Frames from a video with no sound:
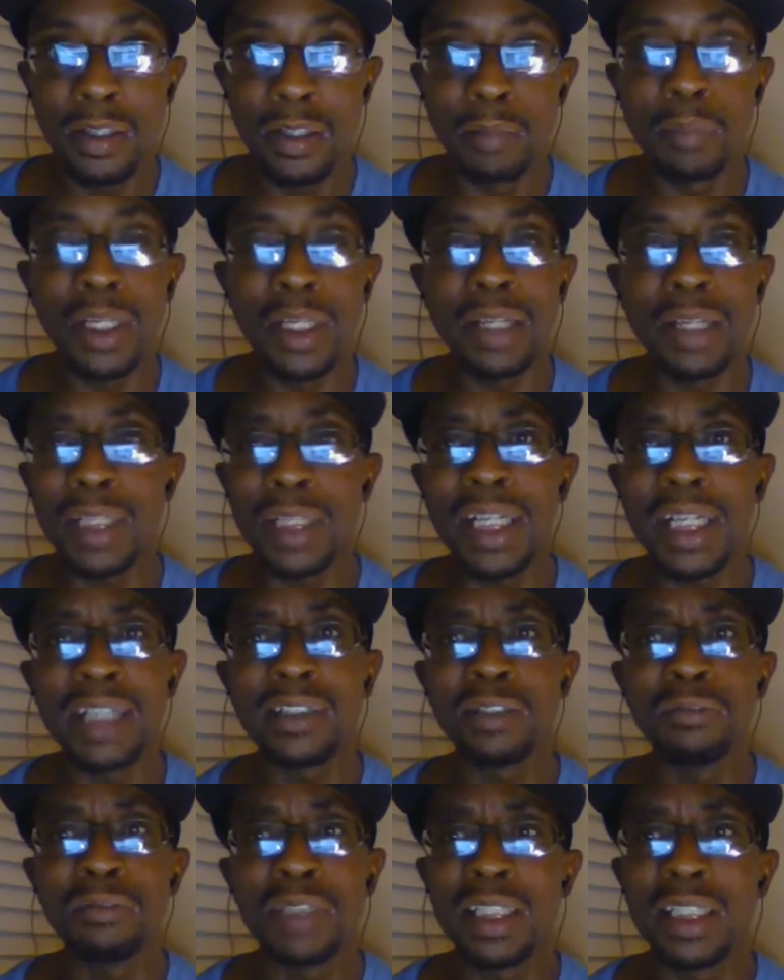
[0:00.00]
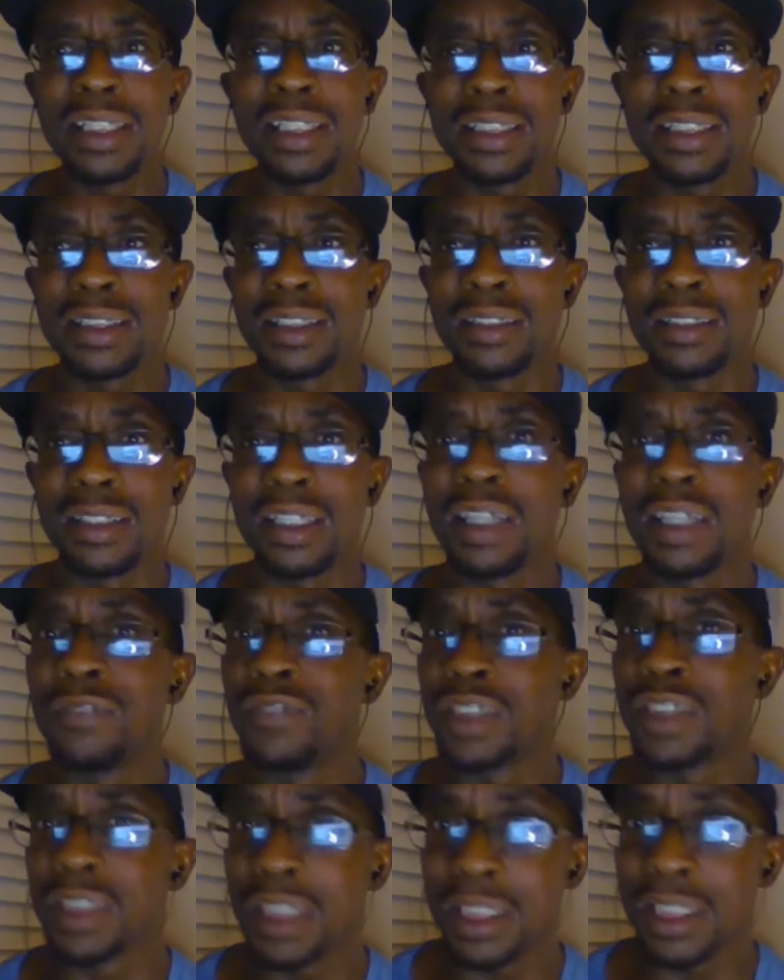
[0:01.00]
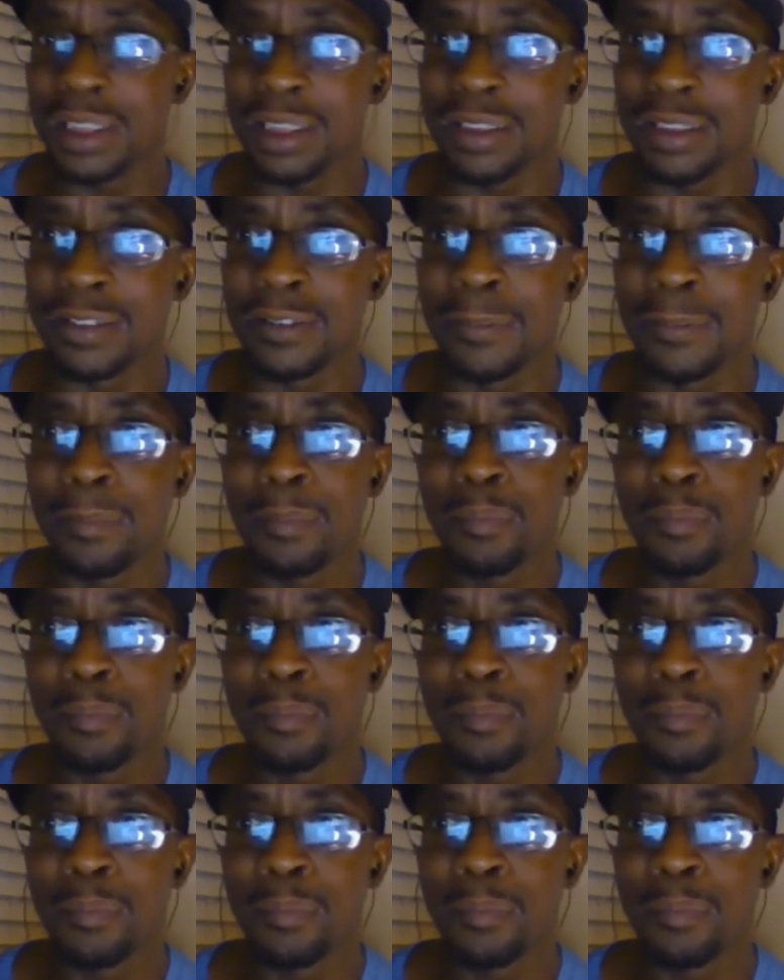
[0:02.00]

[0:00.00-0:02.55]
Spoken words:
but I do think it's a conversation.